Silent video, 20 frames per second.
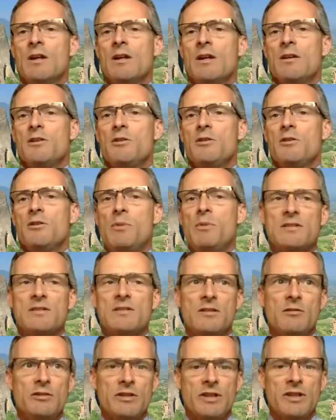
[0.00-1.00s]
you're
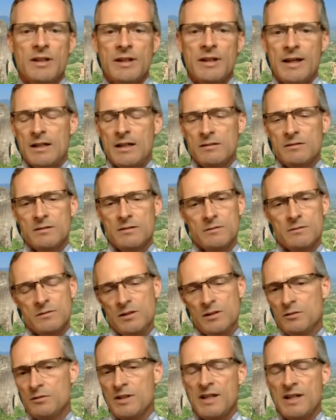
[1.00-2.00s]
basically looking at,
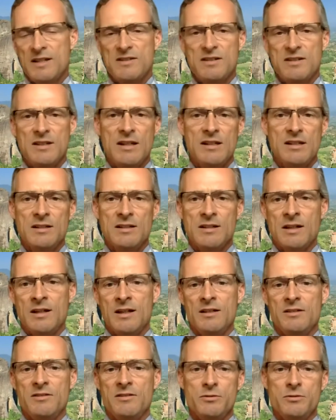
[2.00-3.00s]
you know,
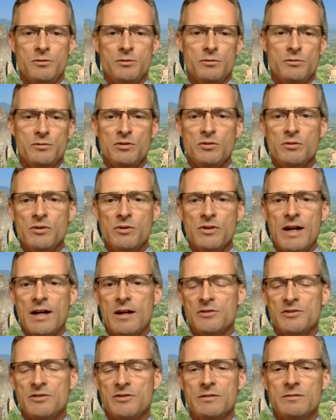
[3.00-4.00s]
1989 to
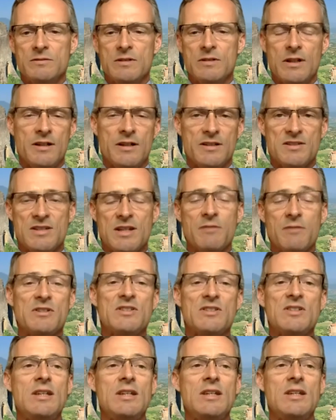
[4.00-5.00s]

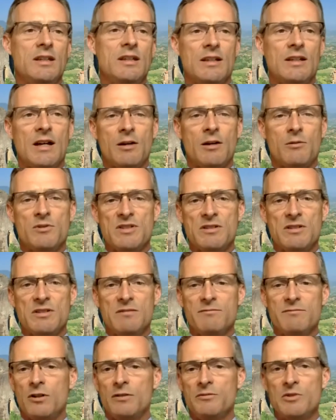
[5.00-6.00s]
2017, I was
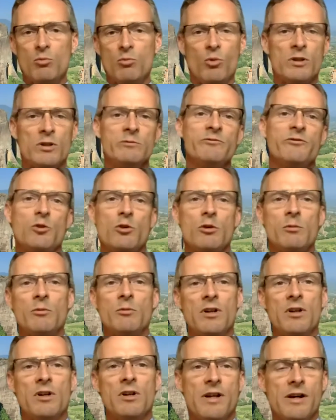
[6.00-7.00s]
involved in one form or
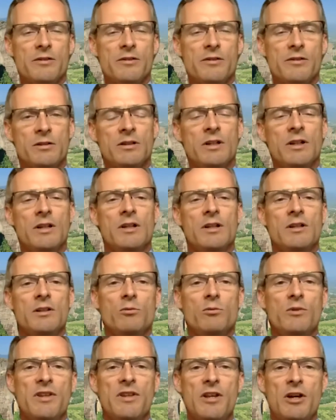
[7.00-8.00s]
another
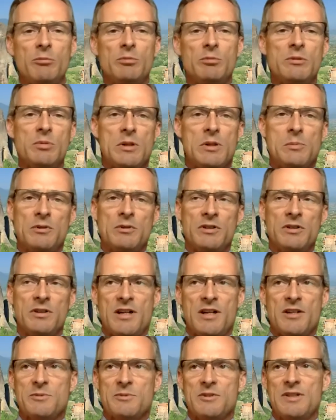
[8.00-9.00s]
with helping people in
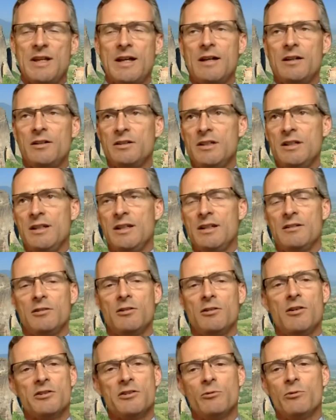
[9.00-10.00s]
hospitality. And
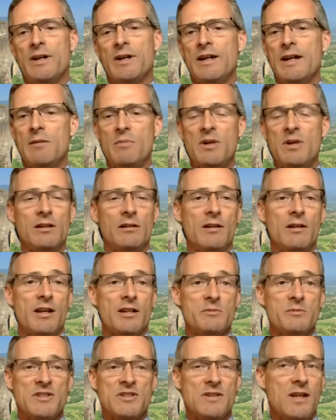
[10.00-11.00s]
along the way, I made a lot
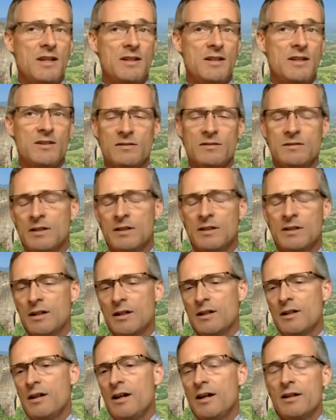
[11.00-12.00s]
of mistakes.
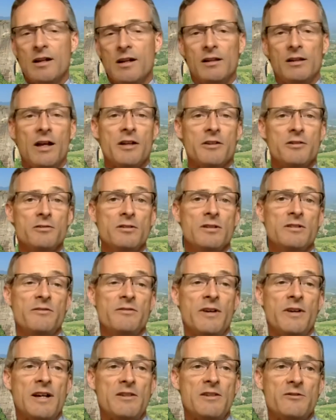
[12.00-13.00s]
I got a lot of good
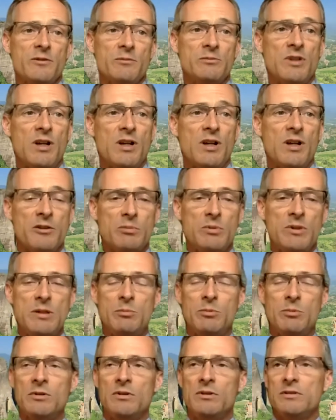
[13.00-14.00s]
advice from other
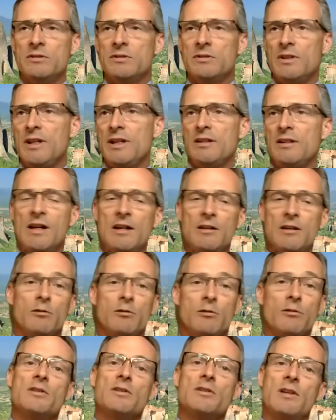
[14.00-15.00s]
people, and I
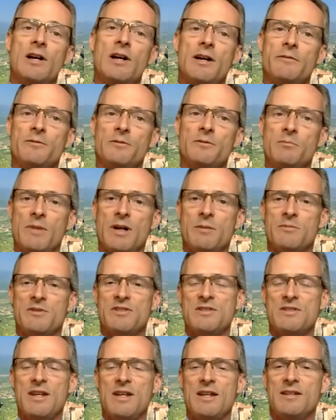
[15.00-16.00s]
learned a lot from my
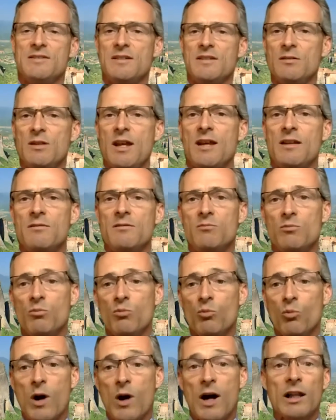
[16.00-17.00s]
mistakes and
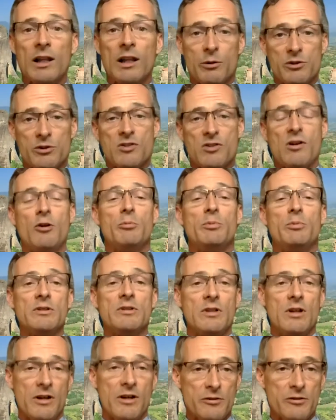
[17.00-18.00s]
while I was
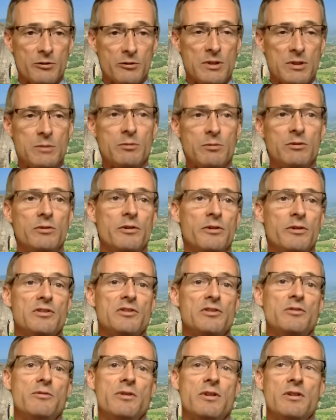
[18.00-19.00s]
helping other people learn to
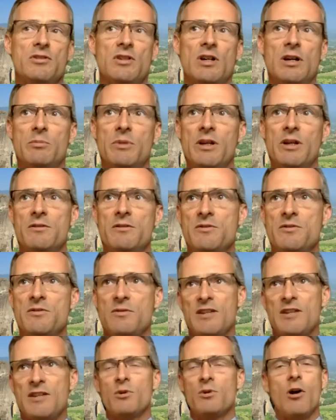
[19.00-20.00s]
do their job better. So
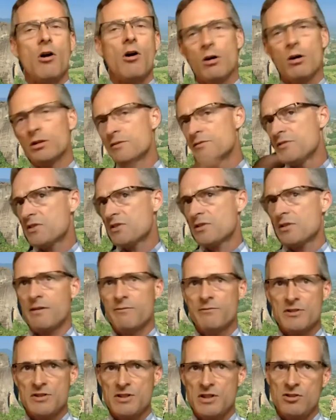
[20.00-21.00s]
that's where all of this
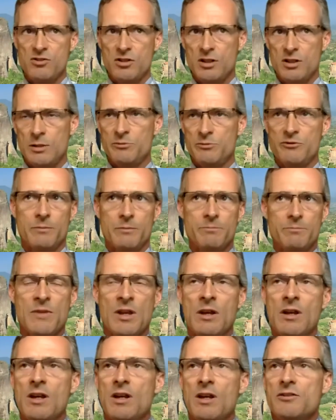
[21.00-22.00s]
conversation comes from.
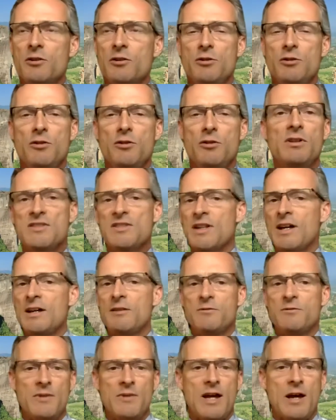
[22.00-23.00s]
So you can decide
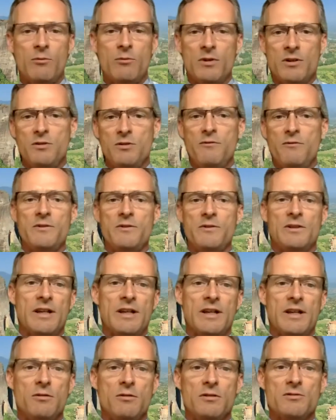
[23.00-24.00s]
from that whether you feel
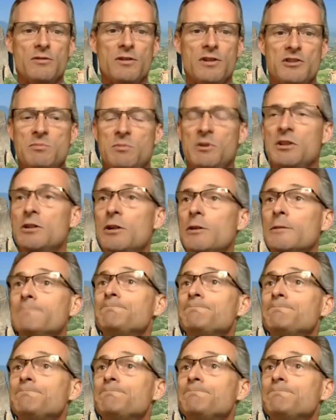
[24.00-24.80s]
like you can trust me at all.